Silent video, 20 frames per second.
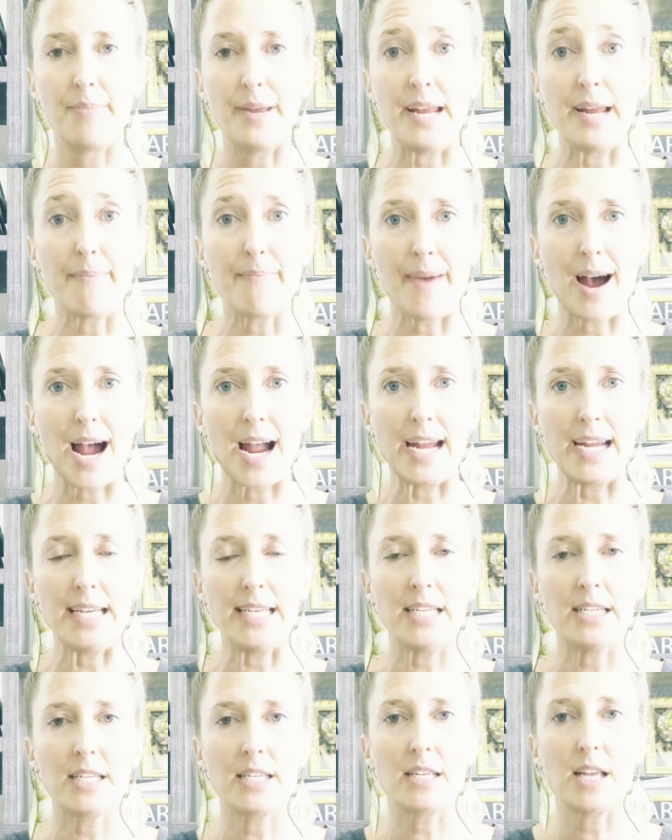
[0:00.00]
being
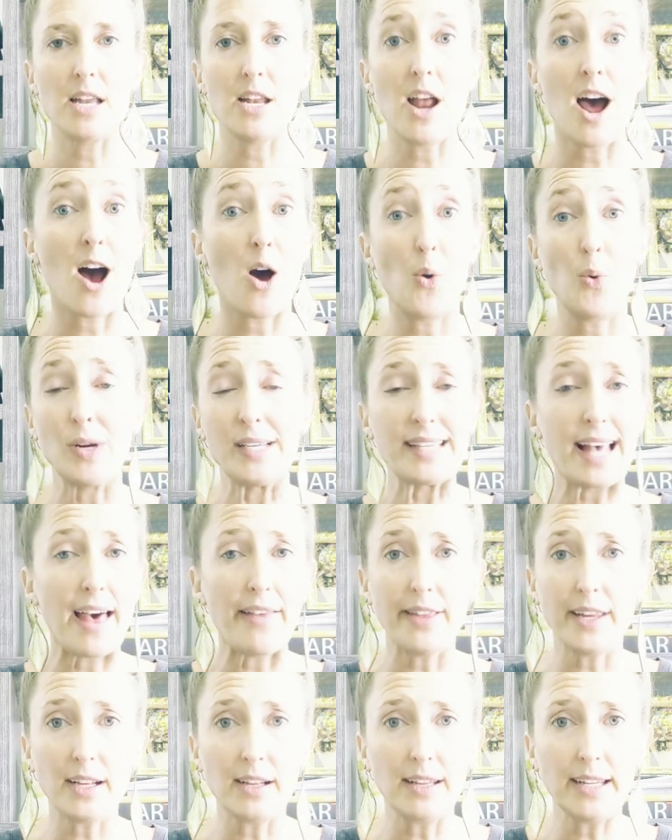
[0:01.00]
mined not always
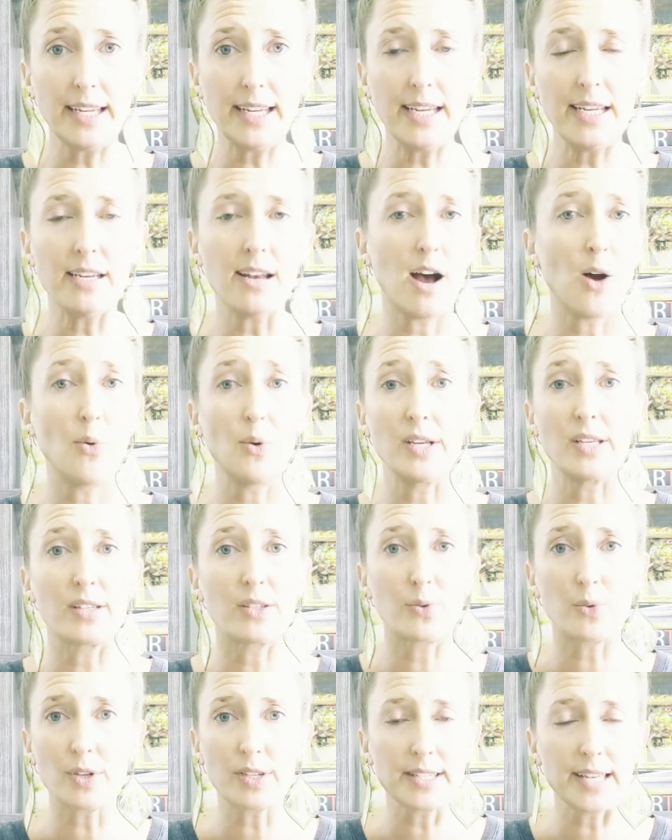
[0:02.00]
ethically, not always
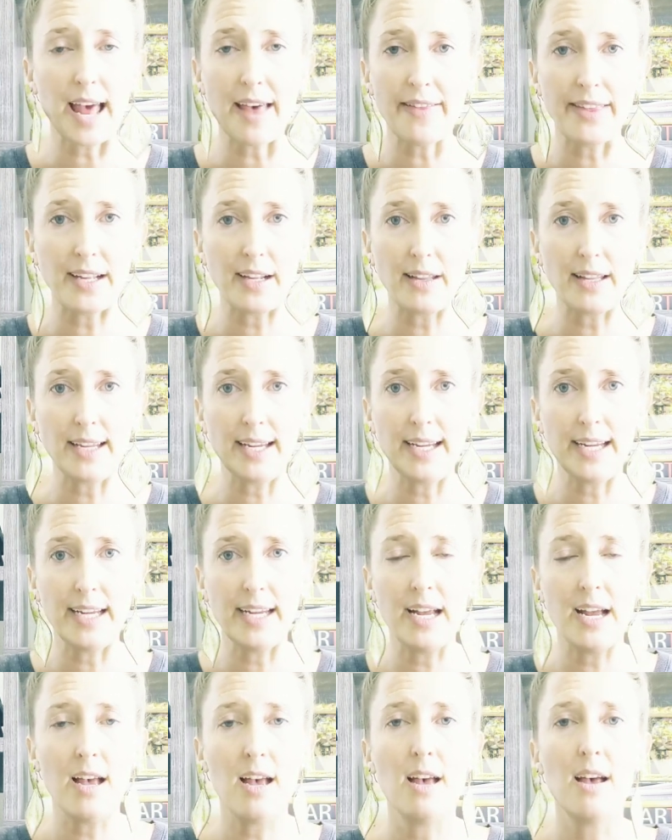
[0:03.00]
sourced
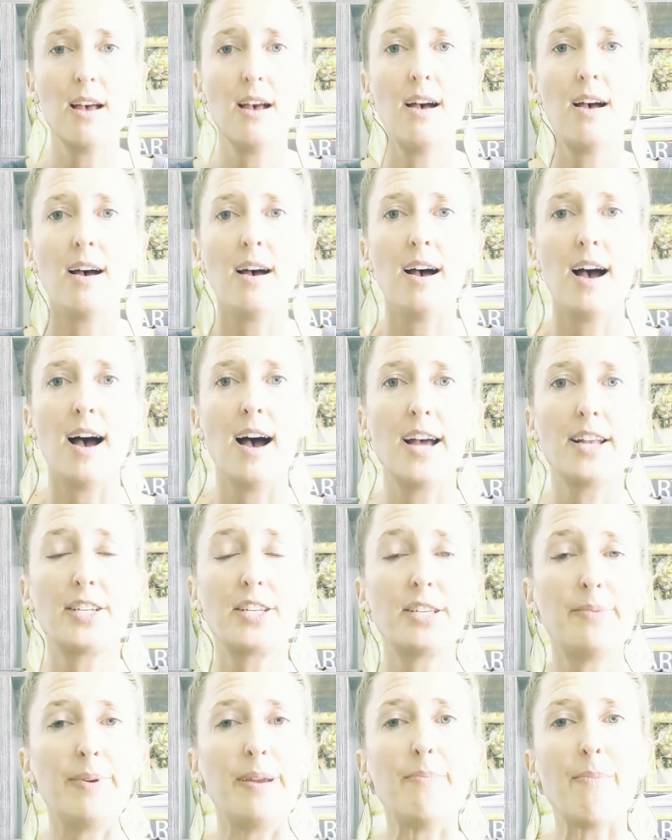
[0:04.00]
ethically,
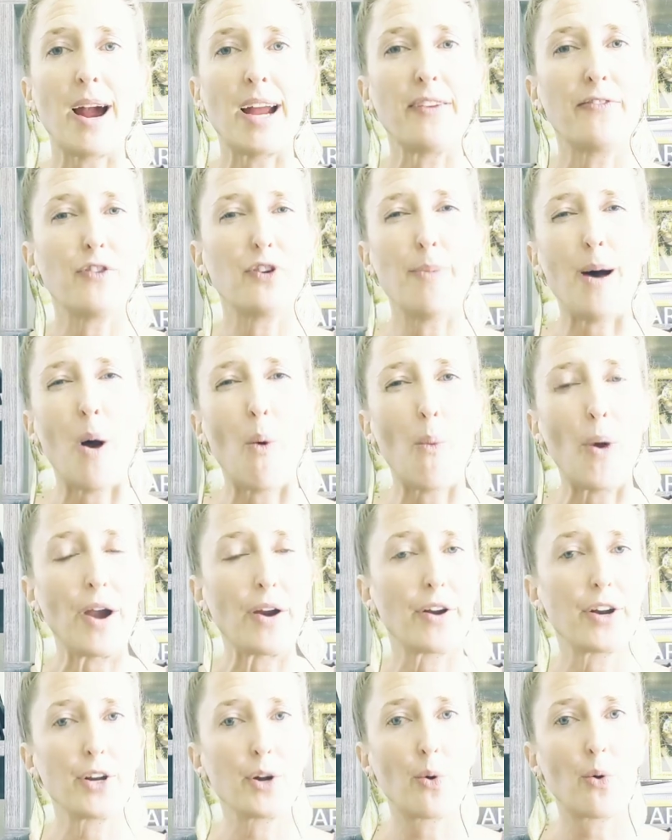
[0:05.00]
to be mindful about
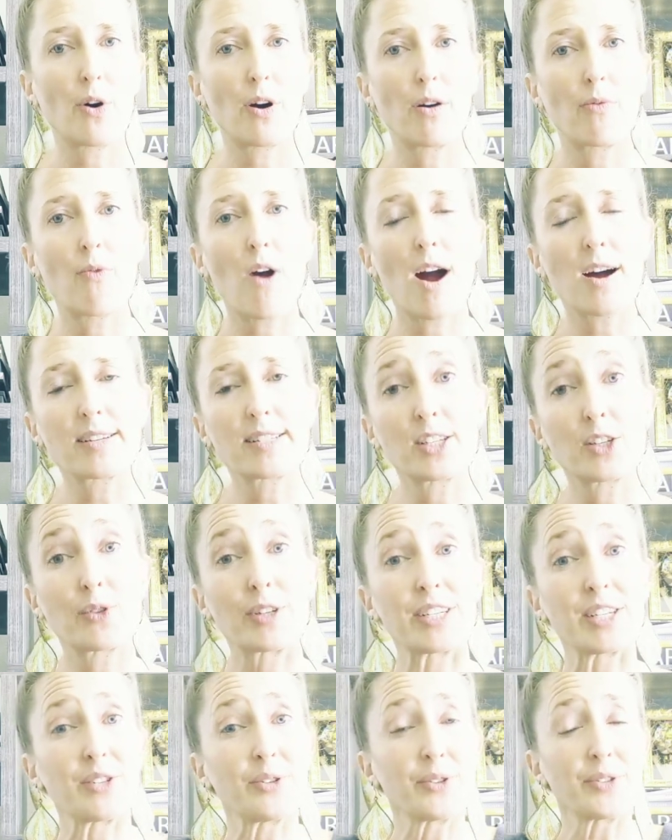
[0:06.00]
where your rocks and
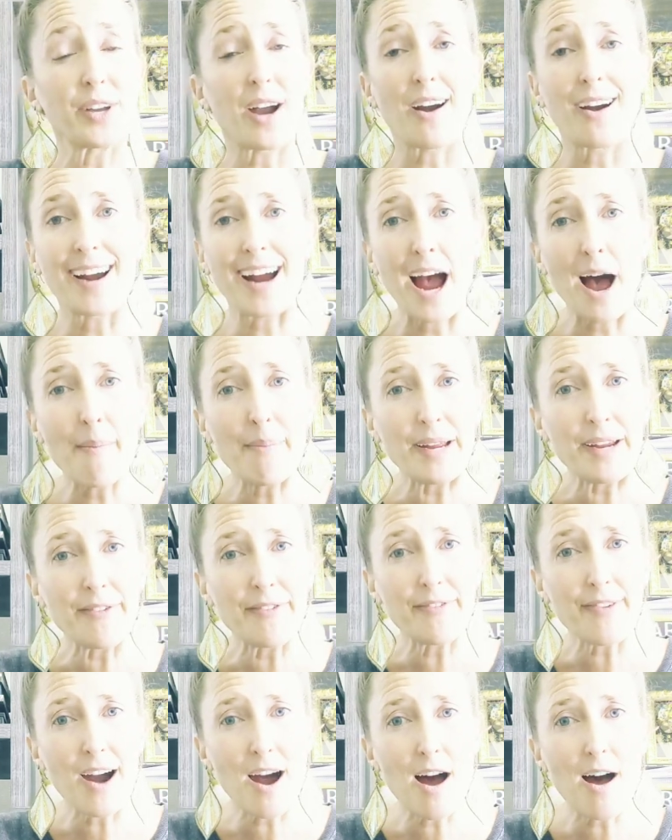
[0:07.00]
crystals are coming
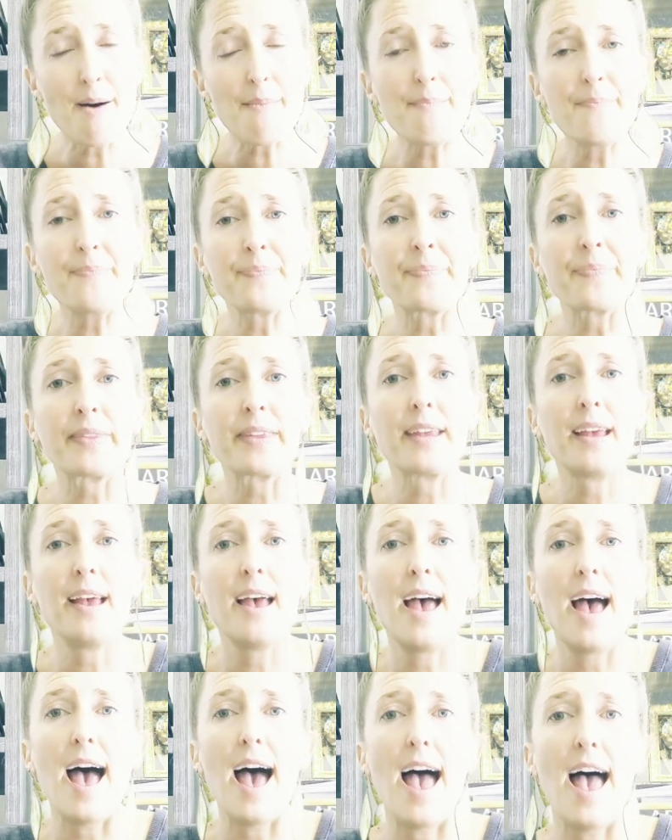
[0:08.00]
from
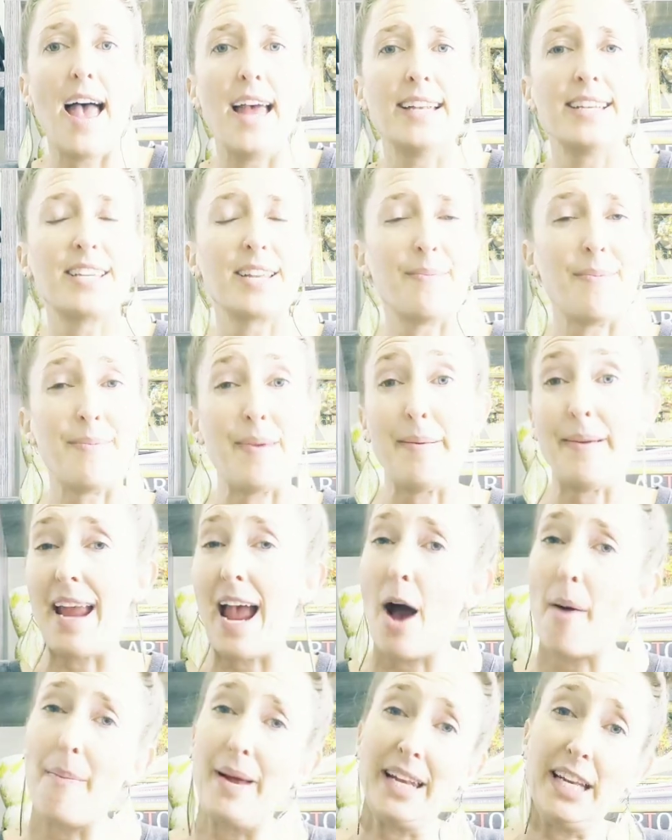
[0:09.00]
and maybe
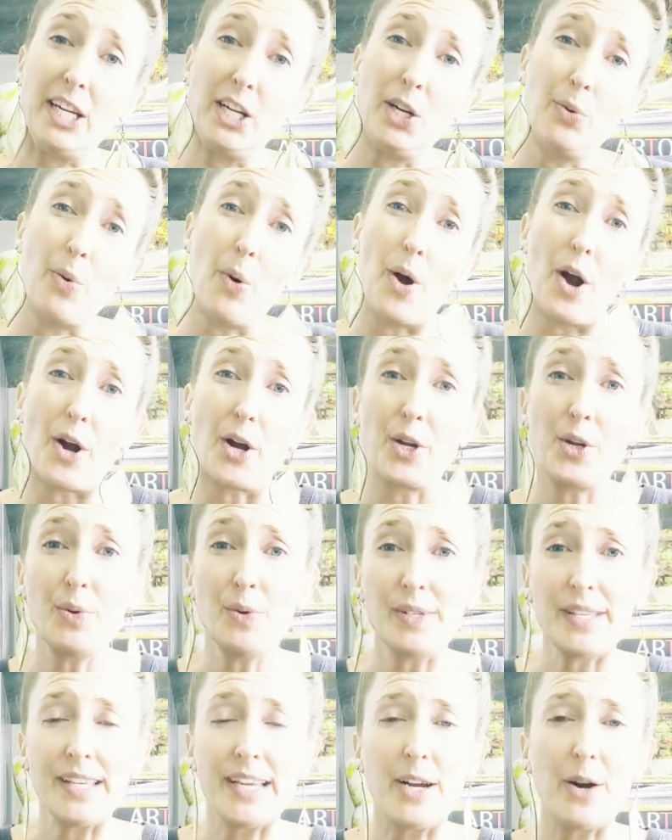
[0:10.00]
how many you are
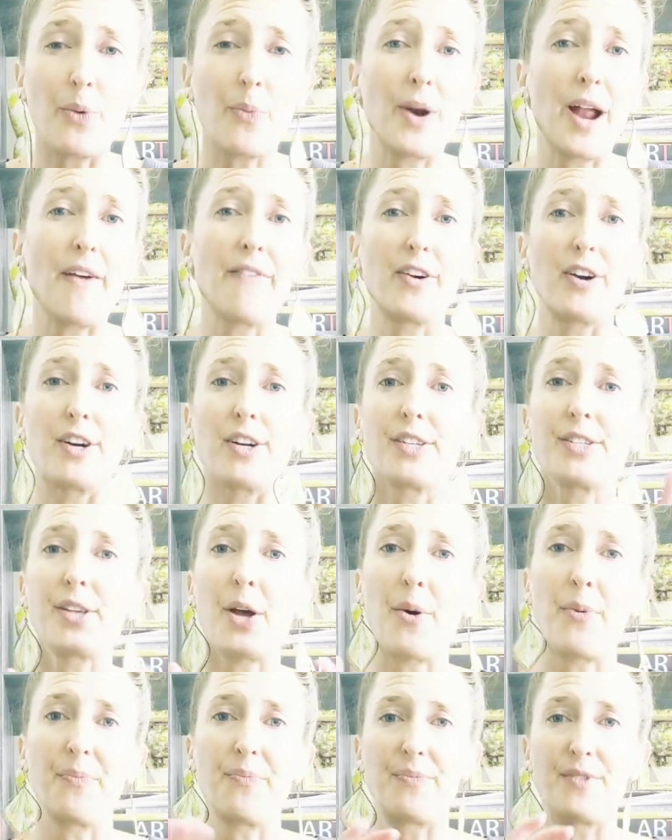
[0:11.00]
using or whatever.
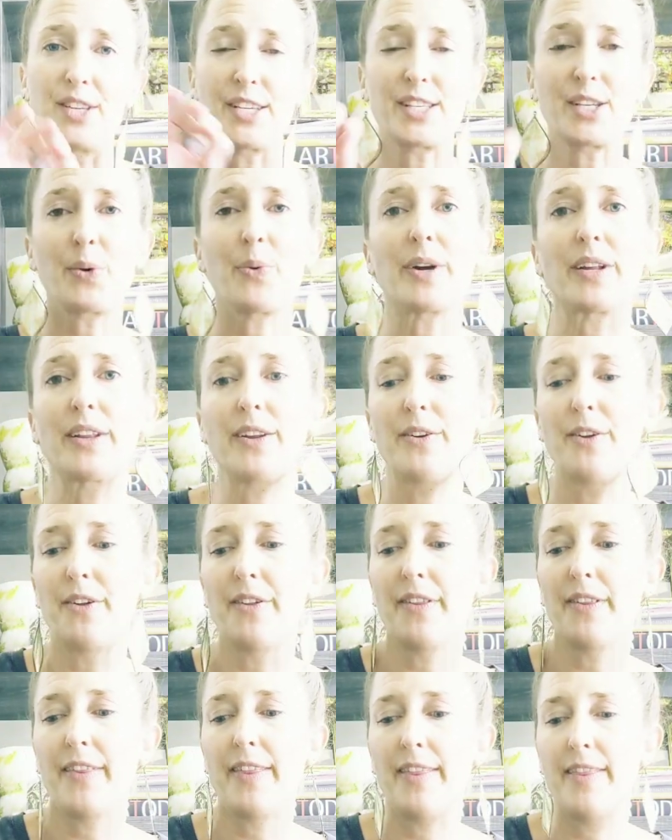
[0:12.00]
So just a quick
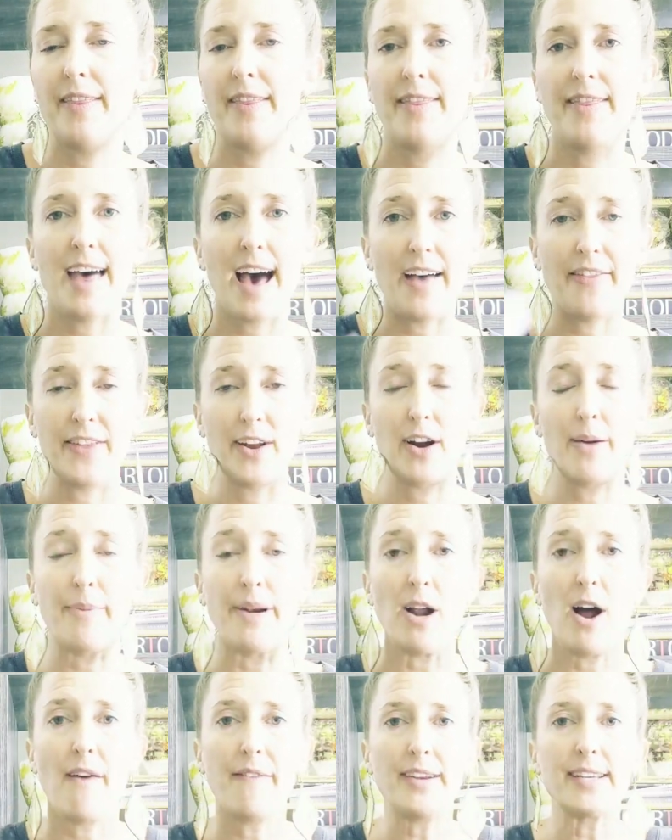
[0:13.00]
little that there. I
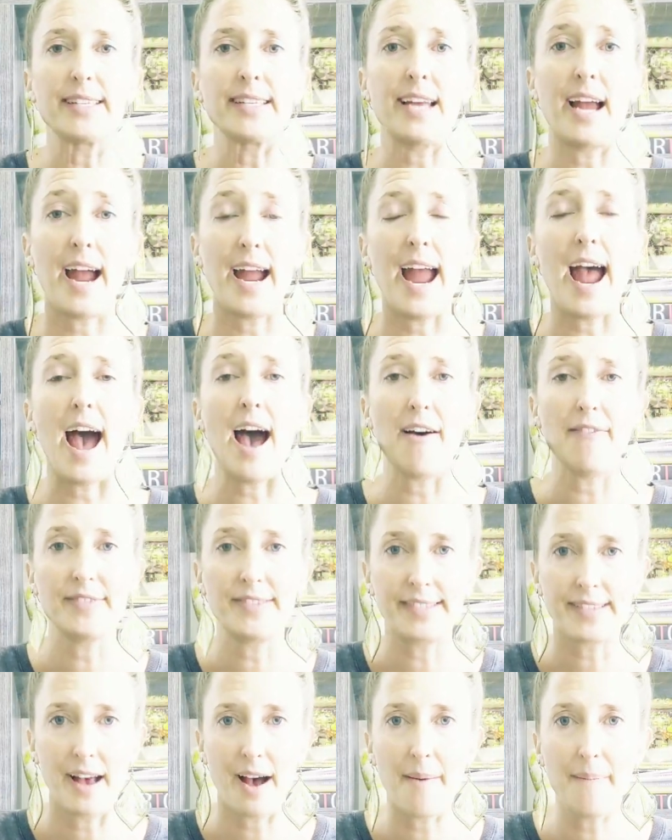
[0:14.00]
mean, obviously I
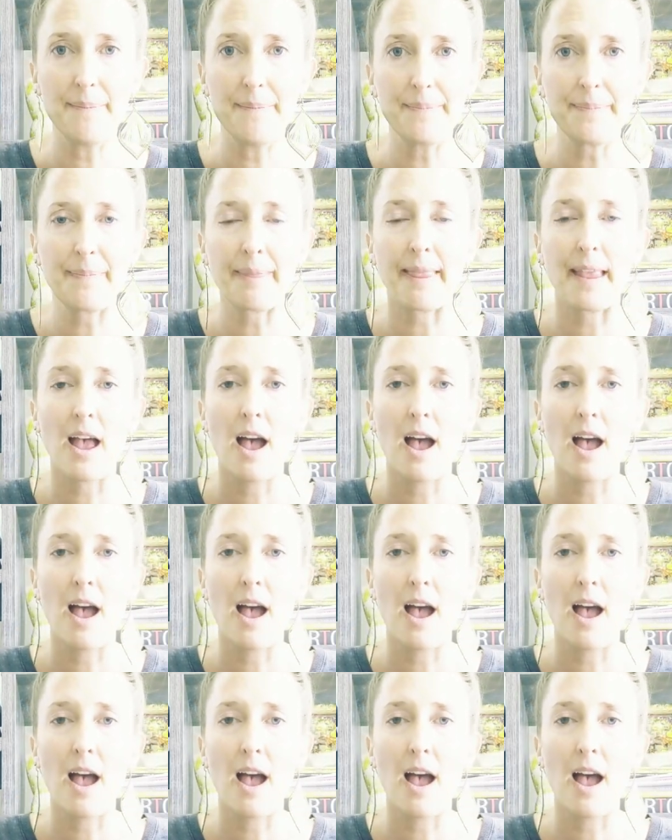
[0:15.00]
have some.